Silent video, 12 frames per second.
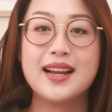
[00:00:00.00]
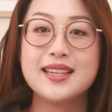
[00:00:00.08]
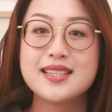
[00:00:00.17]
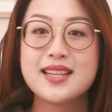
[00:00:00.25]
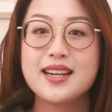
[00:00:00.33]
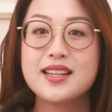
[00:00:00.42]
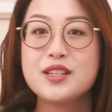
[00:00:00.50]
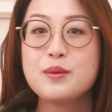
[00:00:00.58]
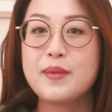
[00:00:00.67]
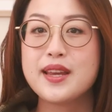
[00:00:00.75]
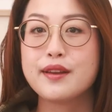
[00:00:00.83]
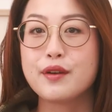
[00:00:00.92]
I decided to
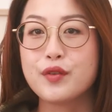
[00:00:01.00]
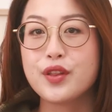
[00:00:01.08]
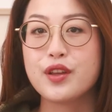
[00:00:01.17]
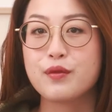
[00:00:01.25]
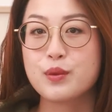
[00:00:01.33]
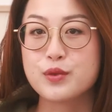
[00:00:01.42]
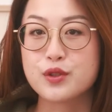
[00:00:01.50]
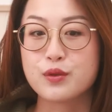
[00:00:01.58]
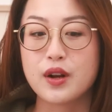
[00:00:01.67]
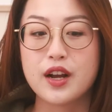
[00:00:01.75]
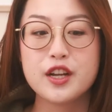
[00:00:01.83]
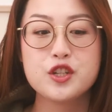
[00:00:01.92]
make everything from
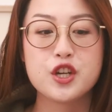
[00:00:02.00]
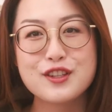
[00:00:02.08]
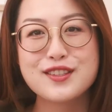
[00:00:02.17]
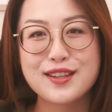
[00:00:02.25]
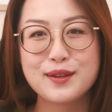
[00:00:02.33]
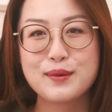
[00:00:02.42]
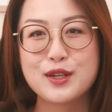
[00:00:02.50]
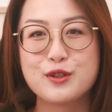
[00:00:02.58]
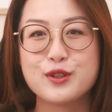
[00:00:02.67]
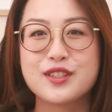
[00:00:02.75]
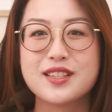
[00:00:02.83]
scratch, just like Rachel